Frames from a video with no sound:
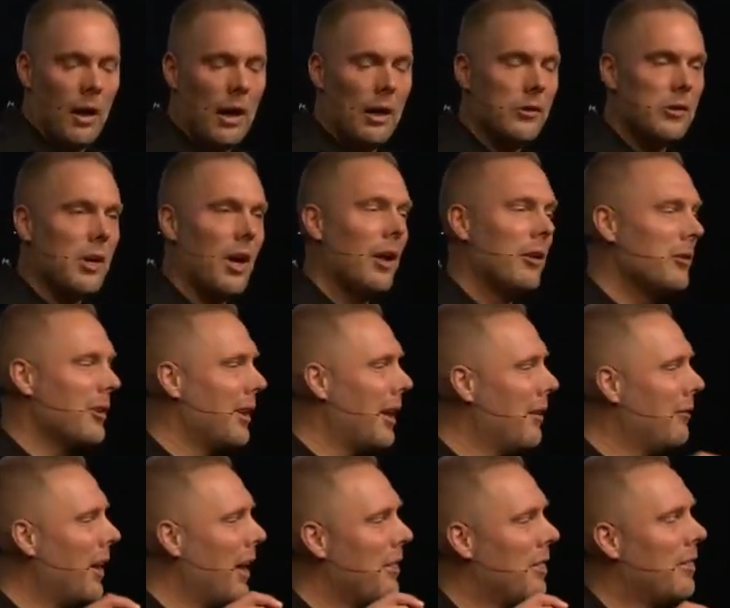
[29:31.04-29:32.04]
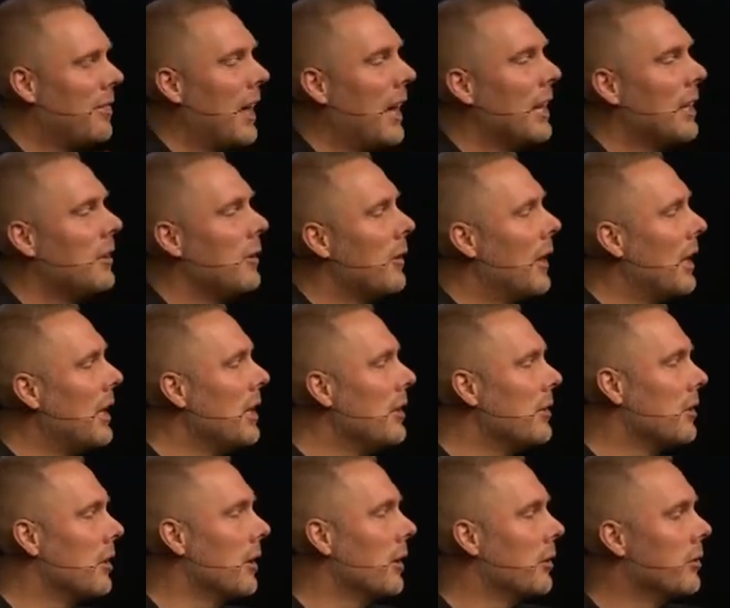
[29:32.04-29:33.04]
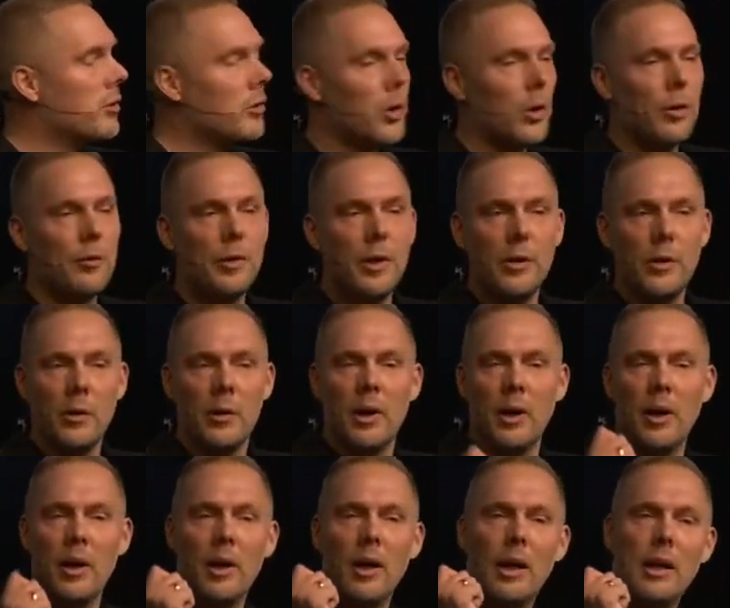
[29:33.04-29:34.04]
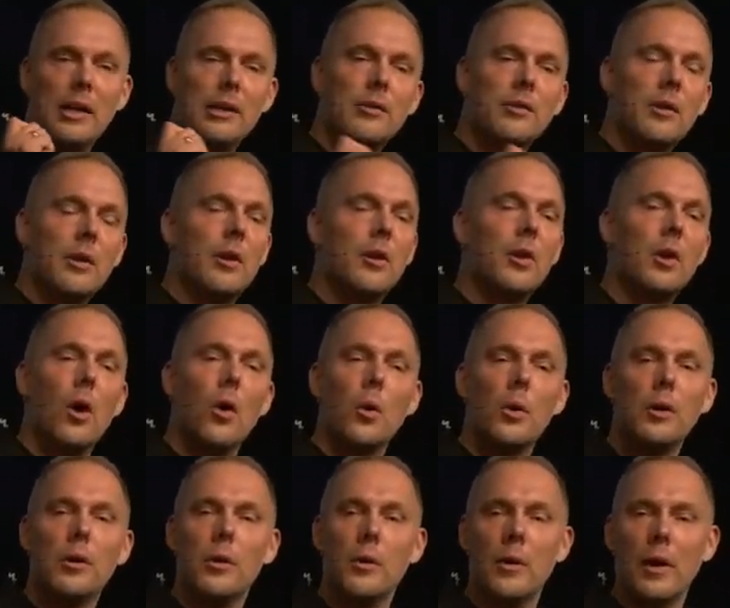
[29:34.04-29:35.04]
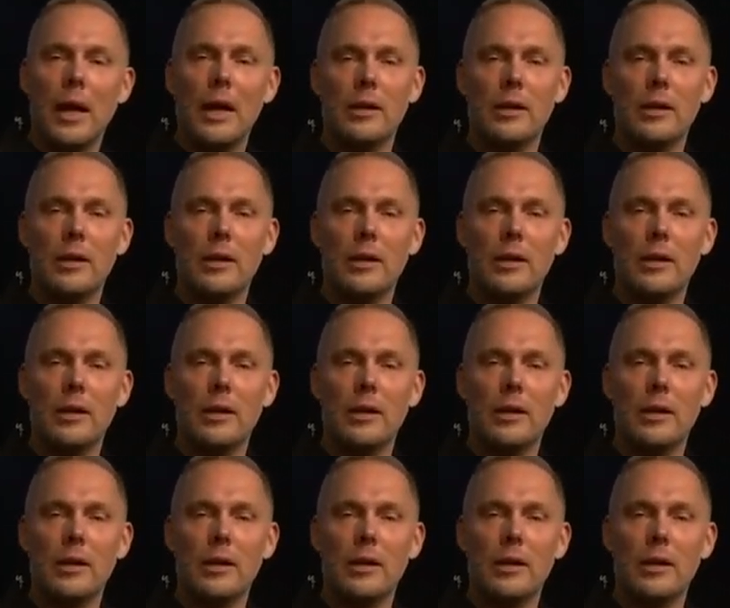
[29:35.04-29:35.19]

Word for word: on John's life. I thank you that he's gonna serve you, and he's gonna know you.